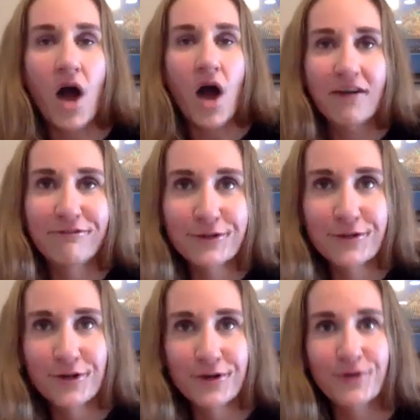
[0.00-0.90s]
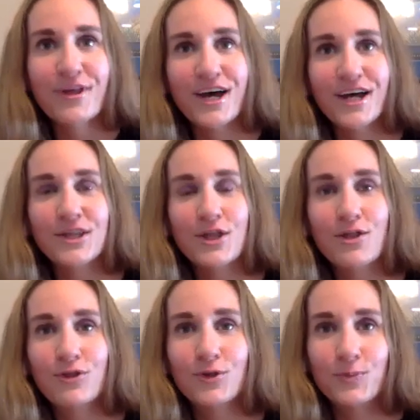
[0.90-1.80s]
I feel though that
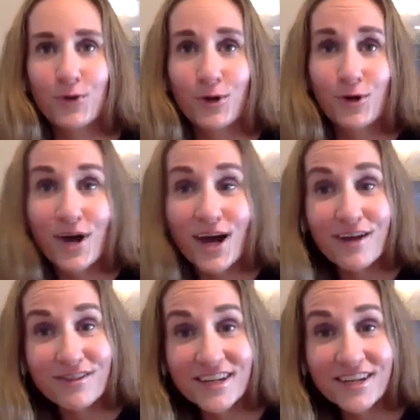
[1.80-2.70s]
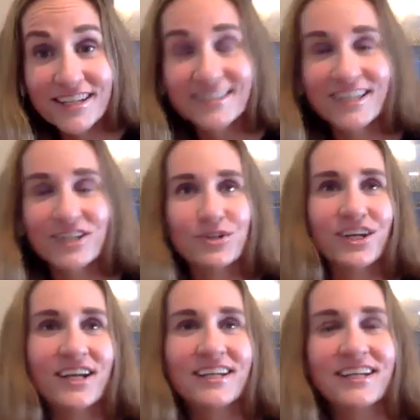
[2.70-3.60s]
the pro athletes, like you're
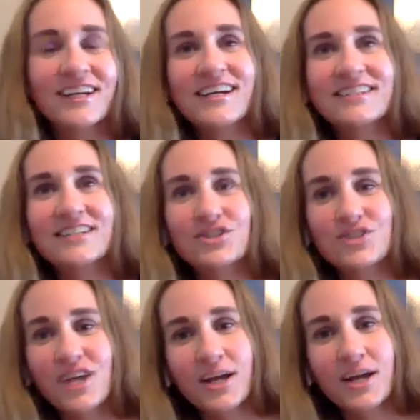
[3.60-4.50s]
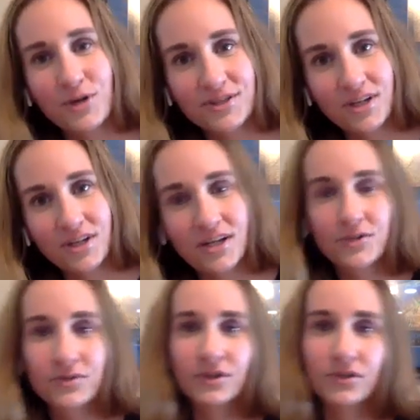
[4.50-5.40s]
getting guys like Jack Prescott
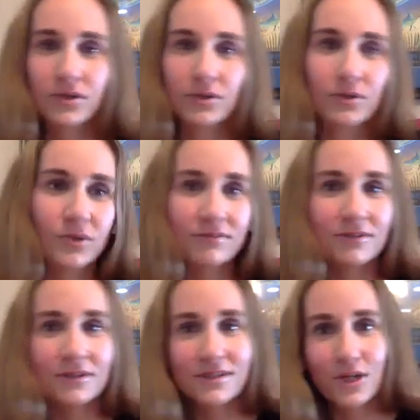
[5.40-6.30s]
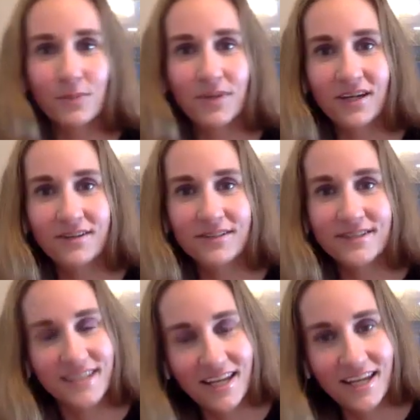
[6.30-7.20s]
and, you know, whoever else coming out and
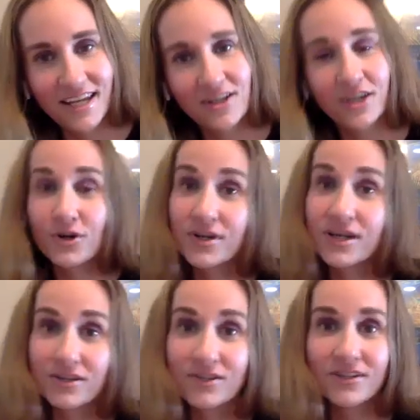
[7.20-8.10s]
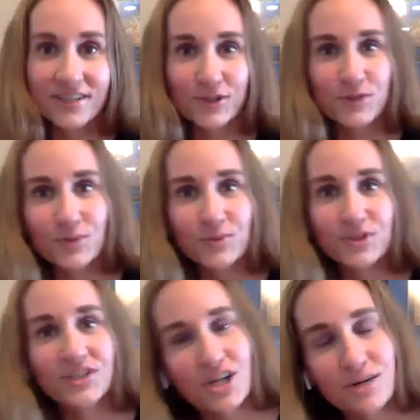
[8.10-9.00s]
saying like, oh yeah, you know, like this has been
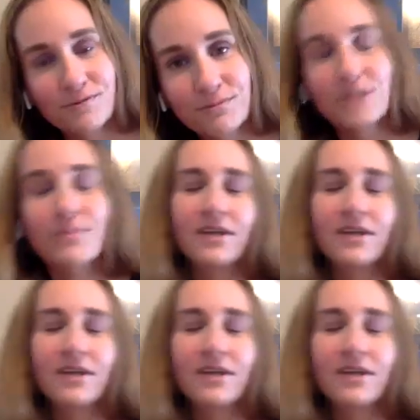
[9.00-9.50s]
really tough for me.